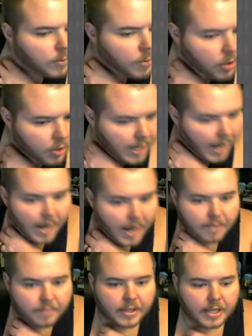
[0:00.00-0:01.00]
already
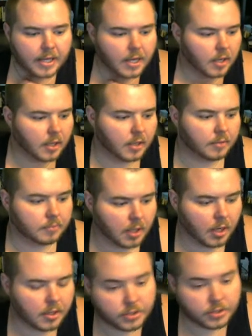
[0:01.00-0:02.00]
have the
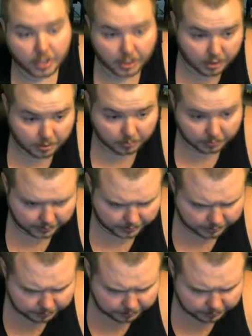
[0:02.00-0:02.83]
contract completed